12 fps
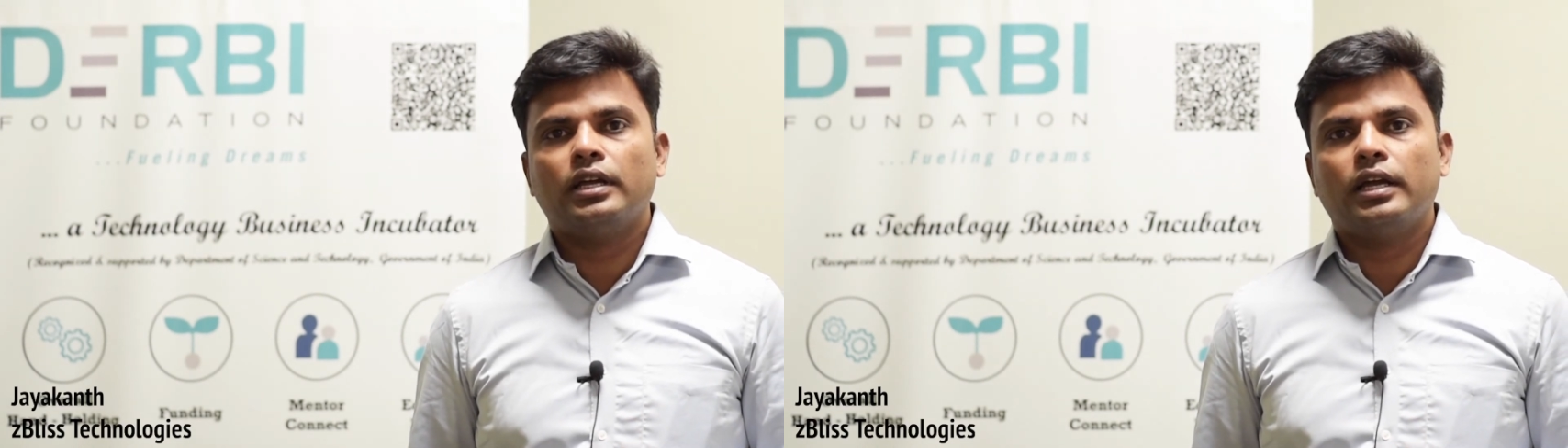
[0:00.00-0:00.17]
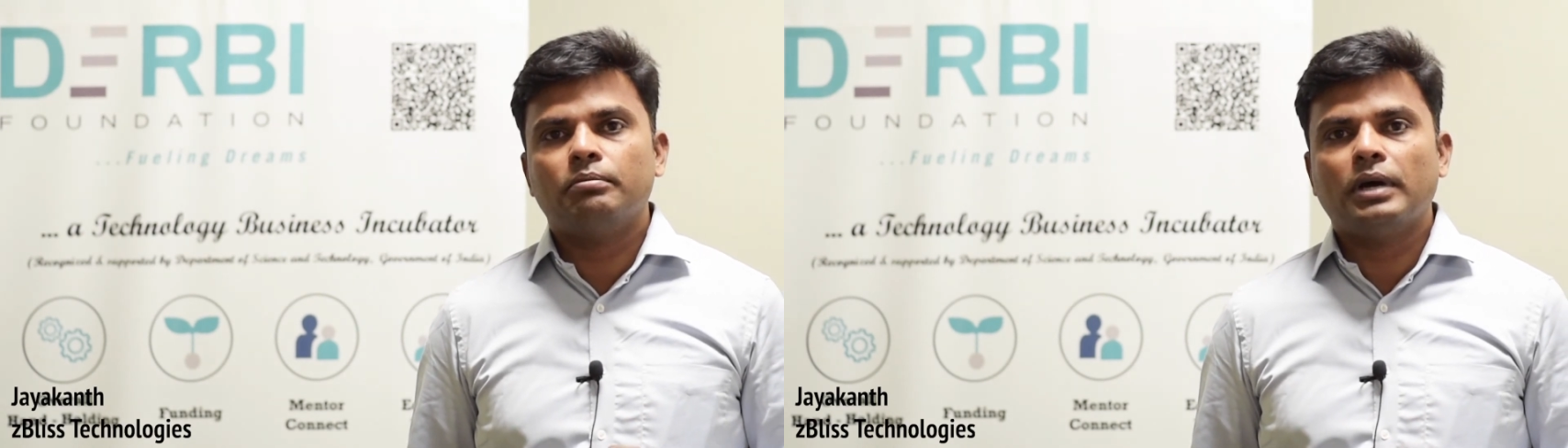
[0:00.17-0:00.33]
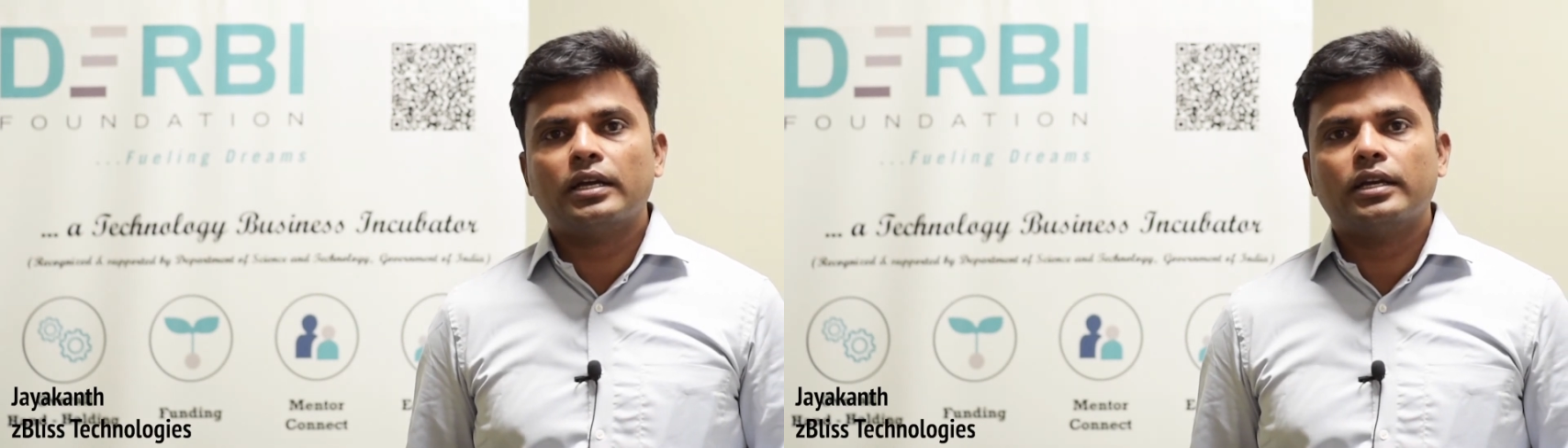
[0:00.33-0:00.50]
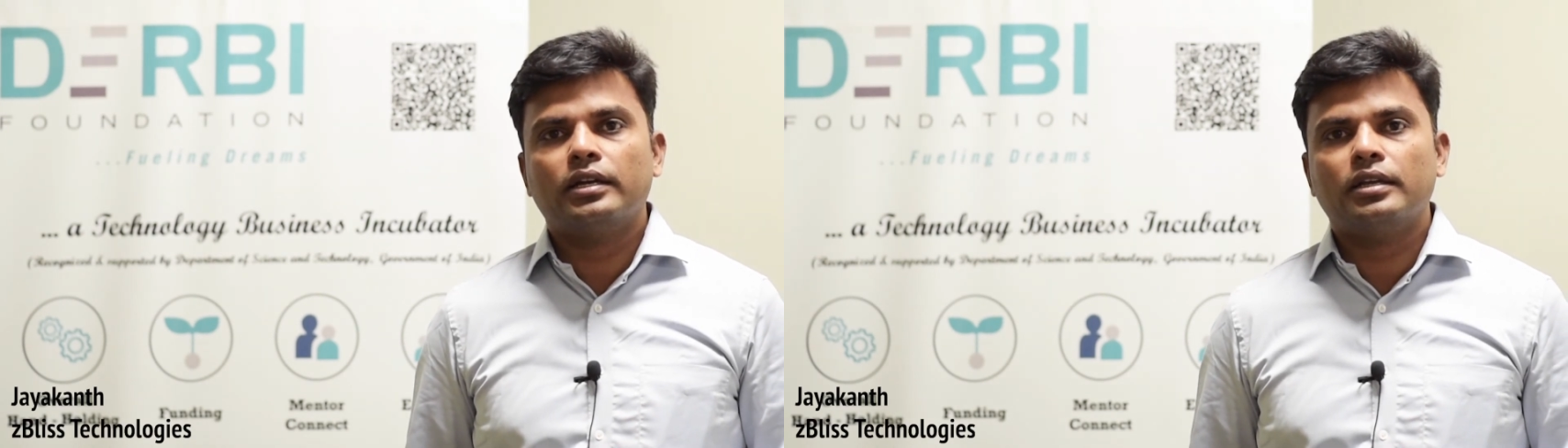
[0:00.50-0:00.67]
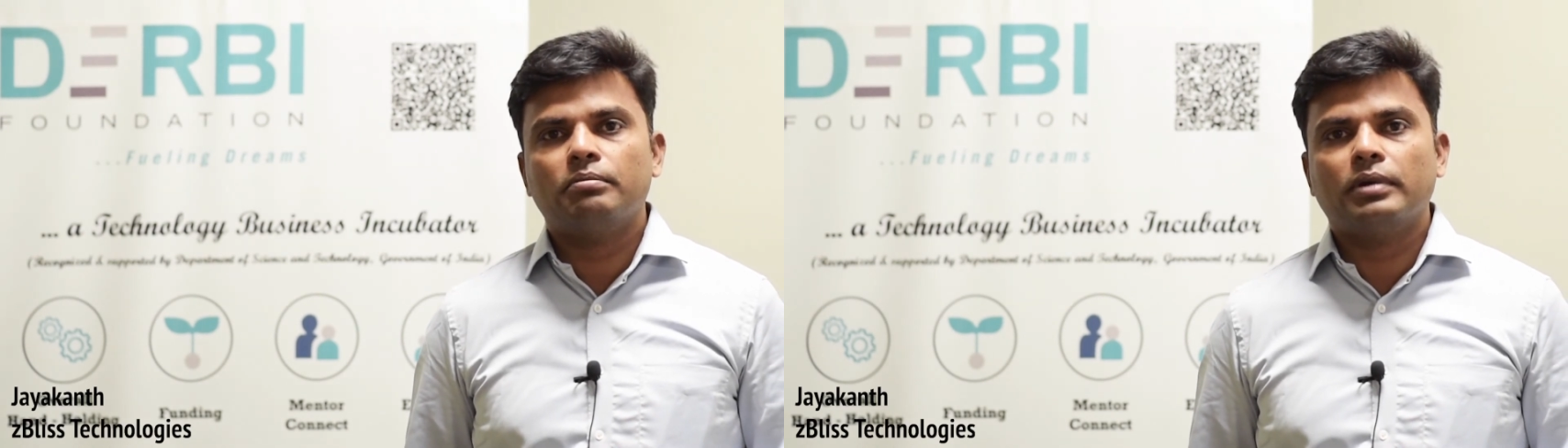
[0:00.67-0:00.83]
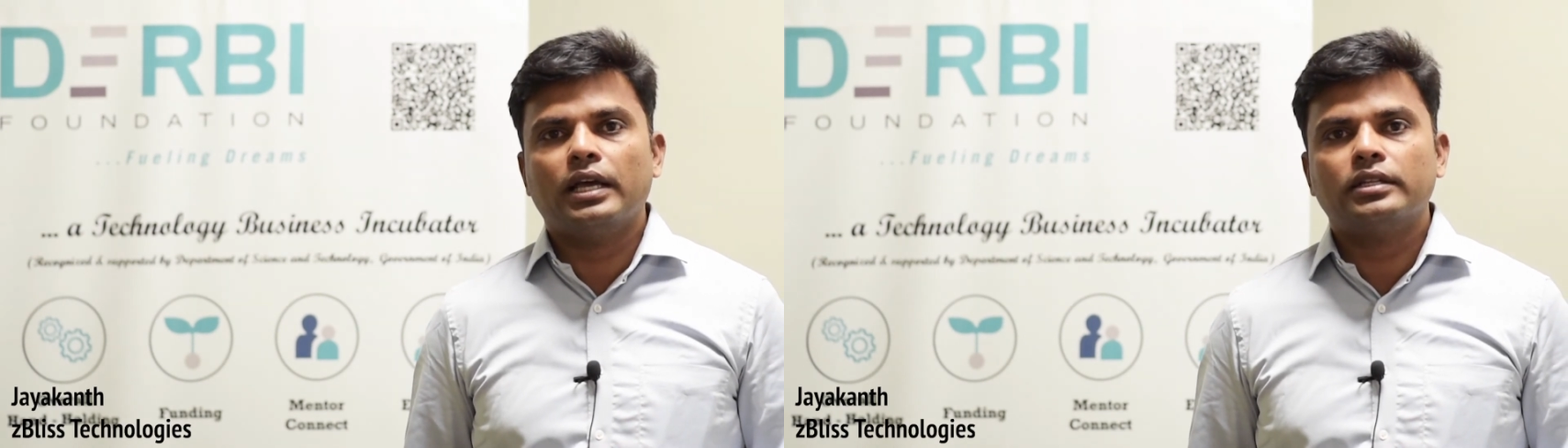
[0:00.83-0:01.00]
and marketing
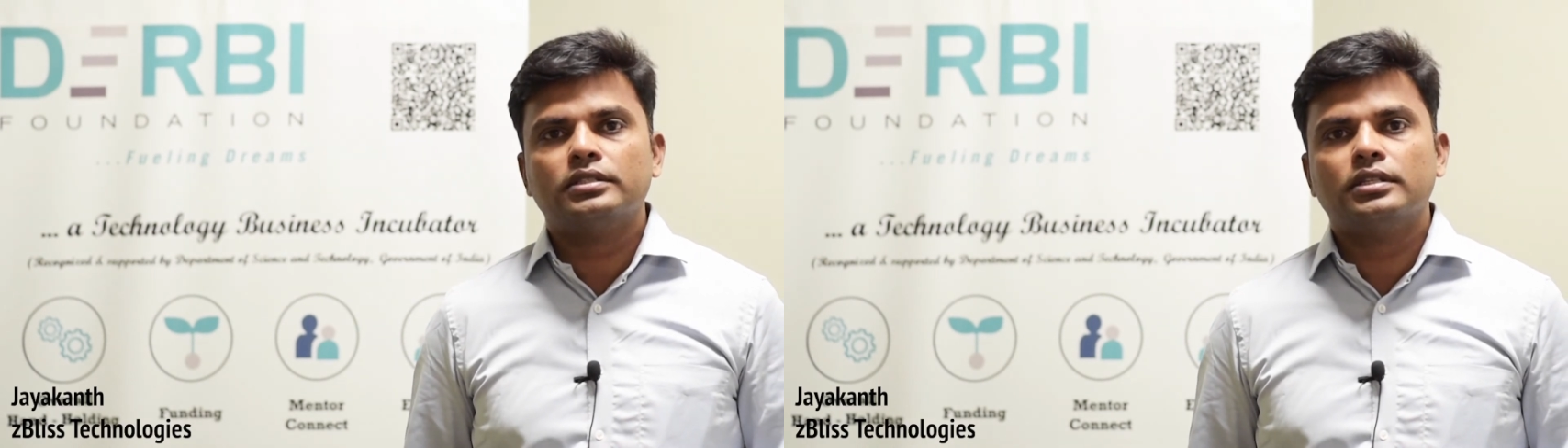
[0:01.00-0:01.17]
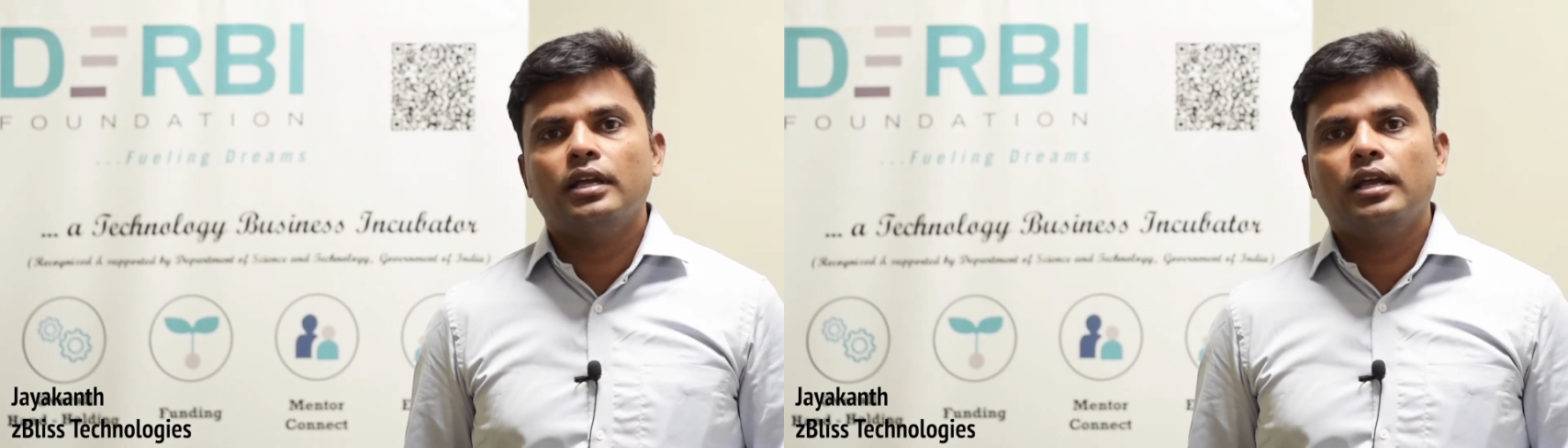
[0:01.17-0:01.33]
plans